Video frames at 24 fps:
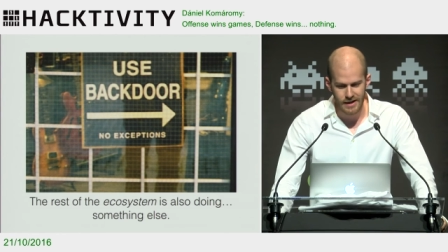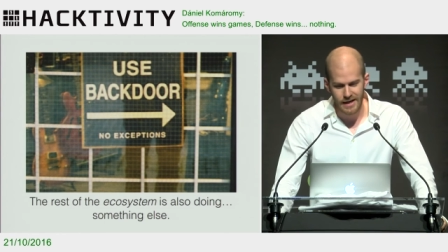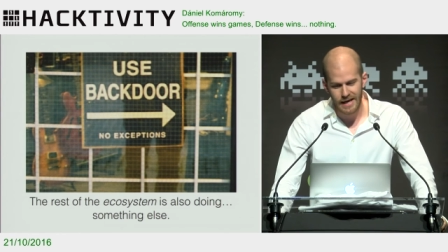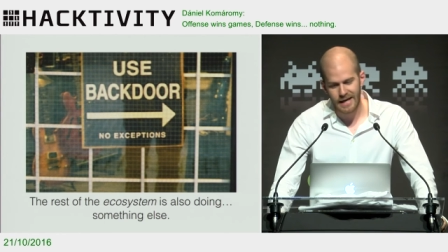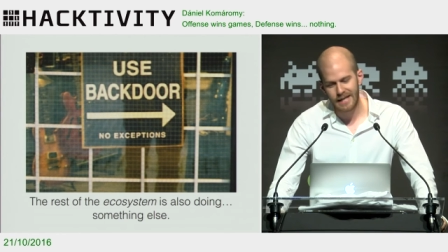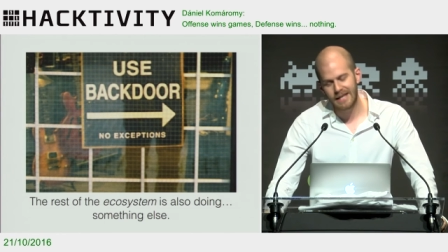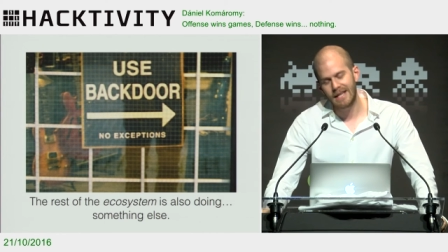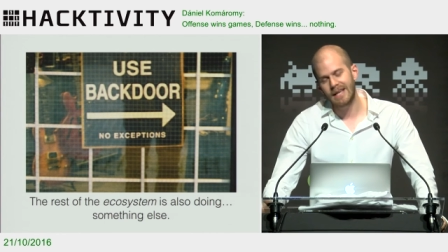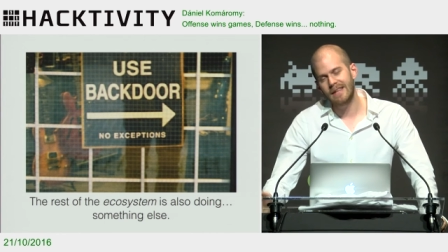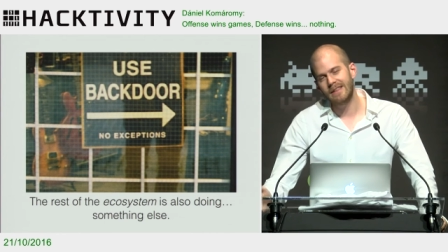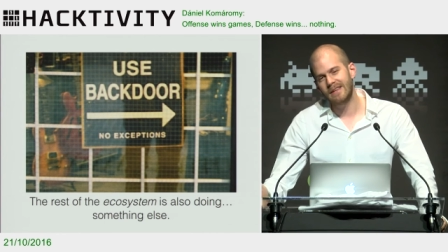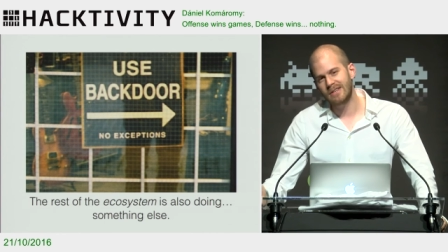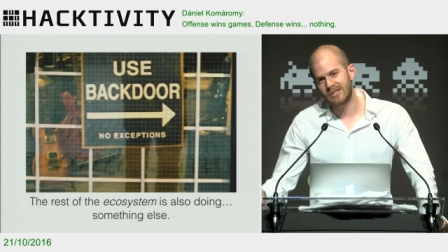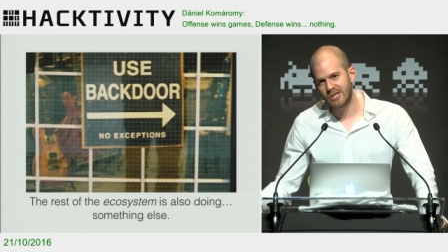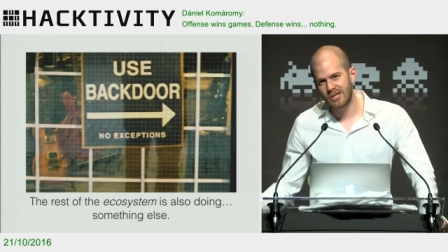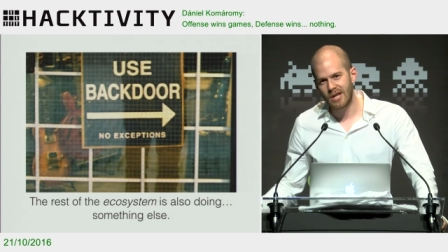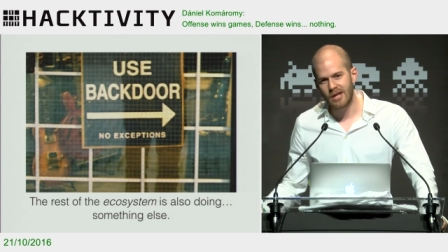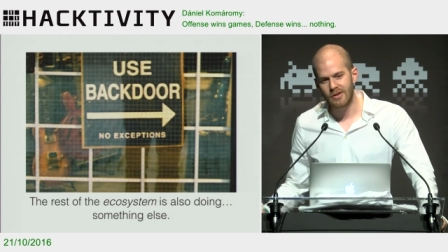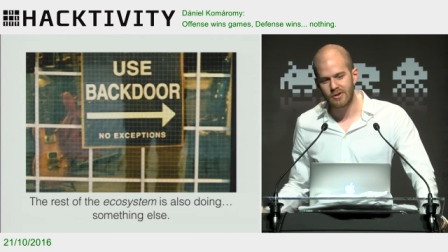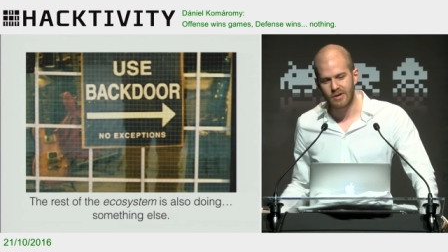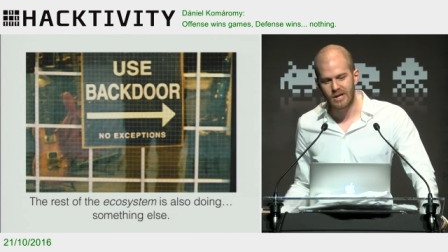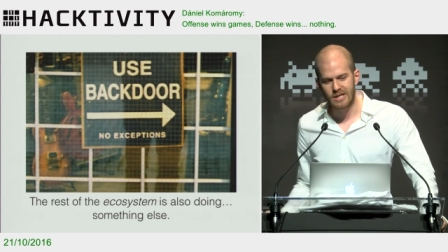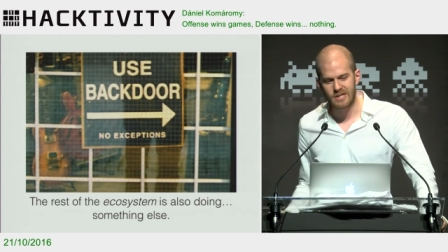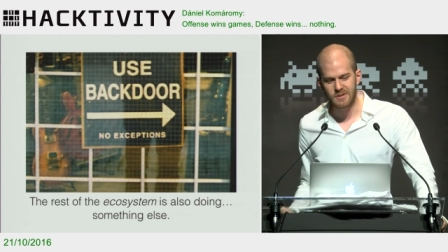And then there's
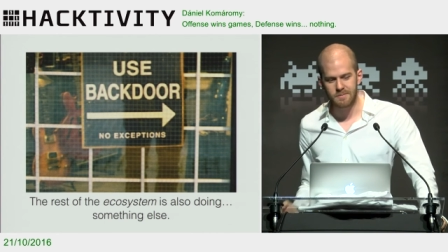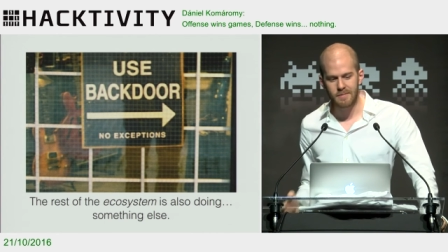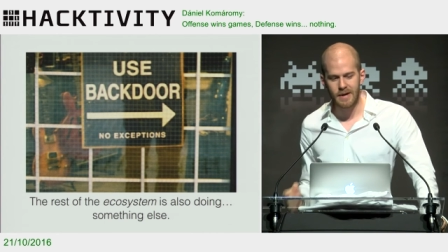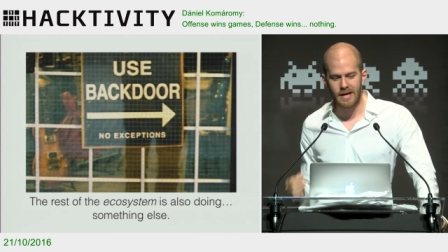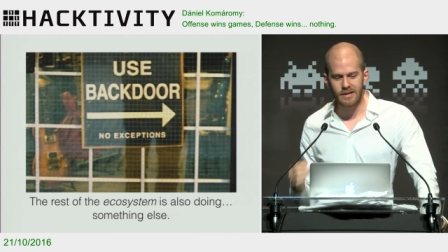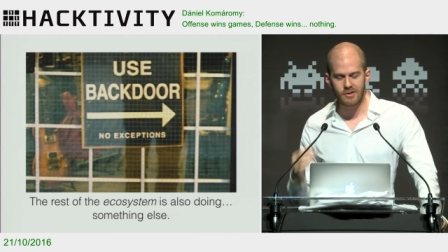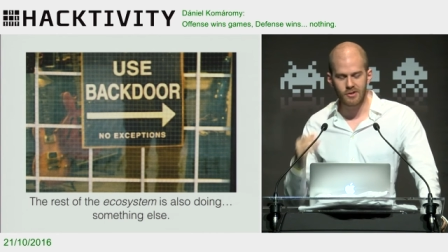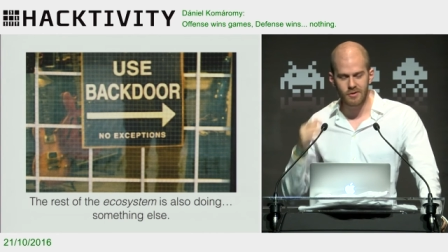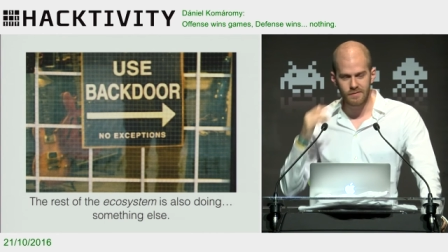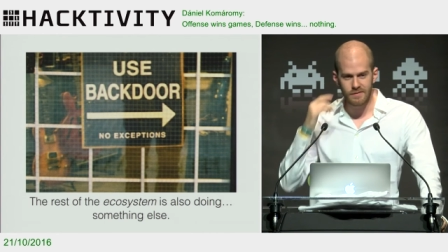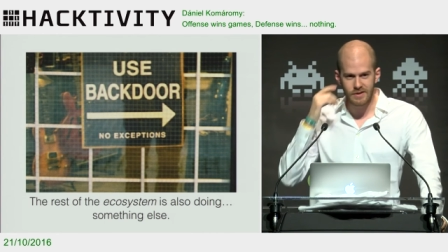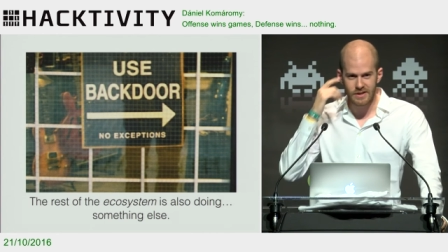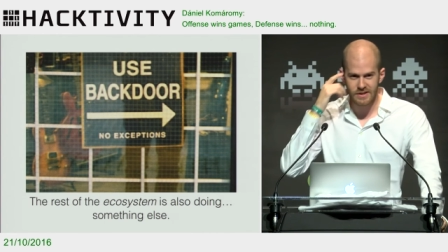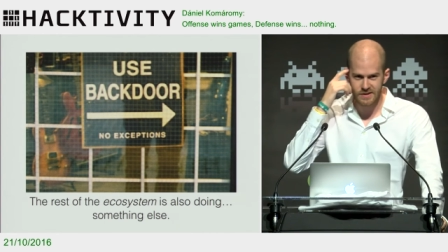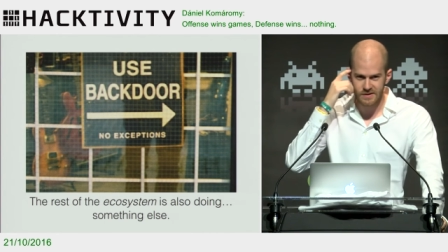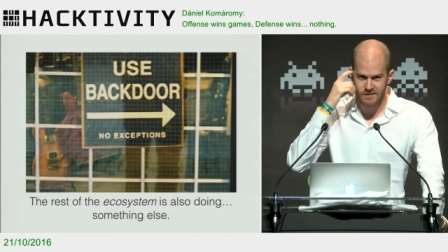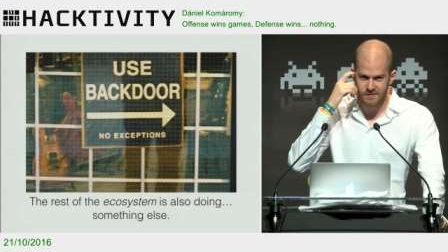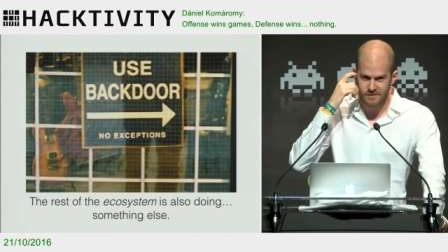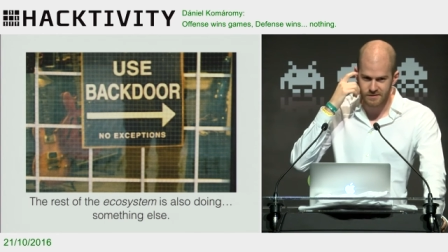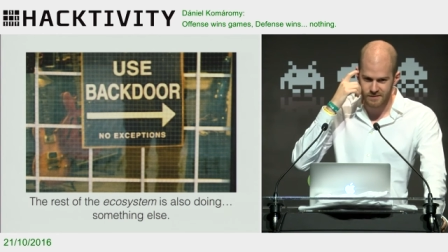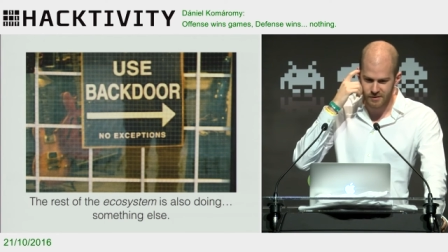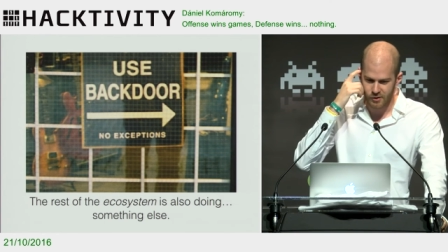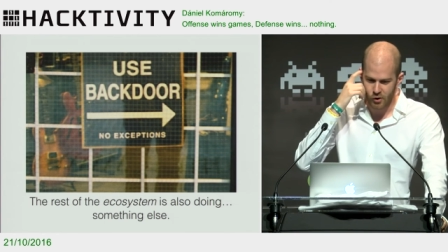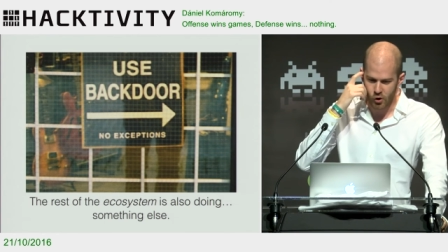another aspect of
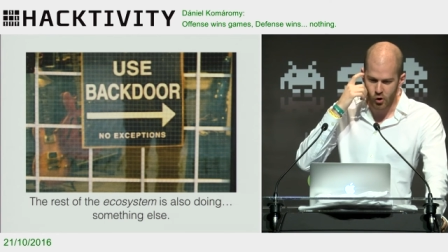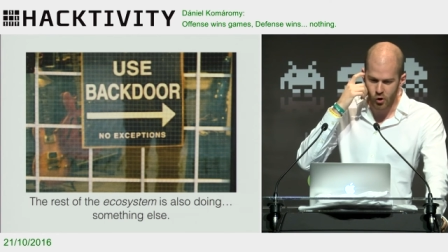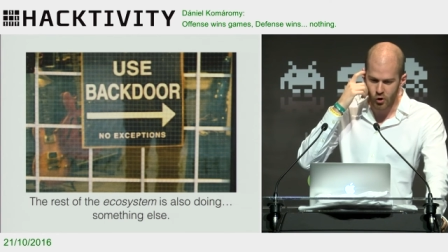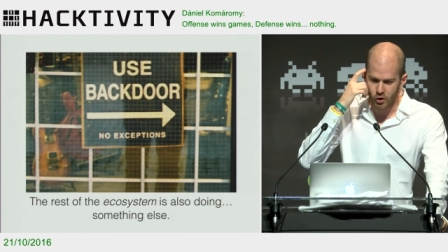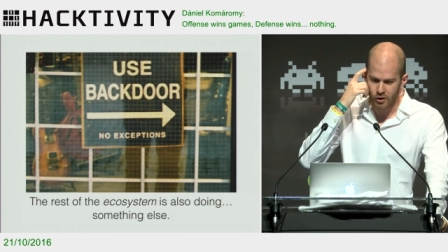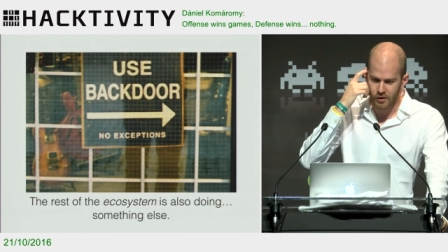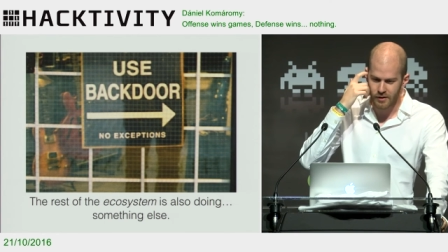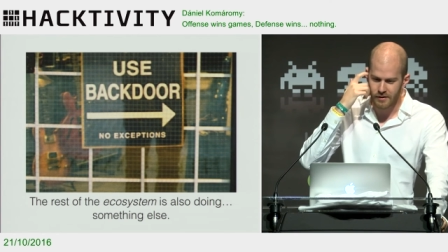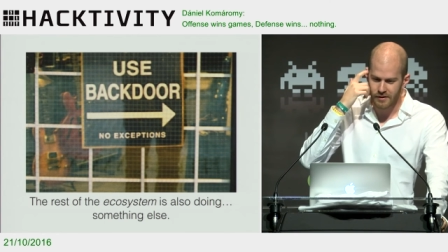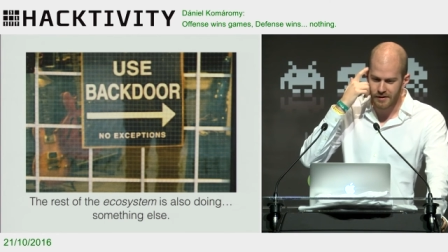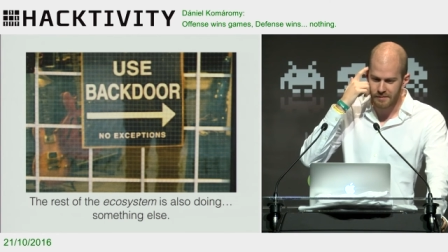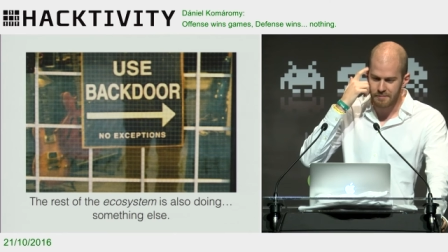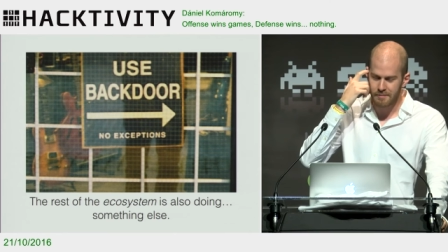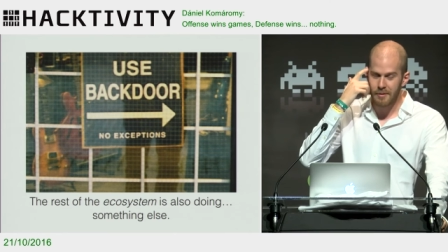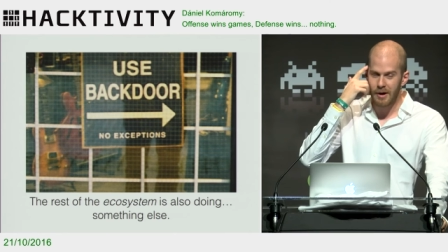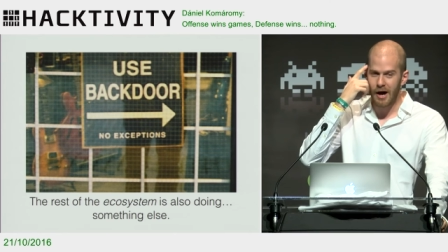this whole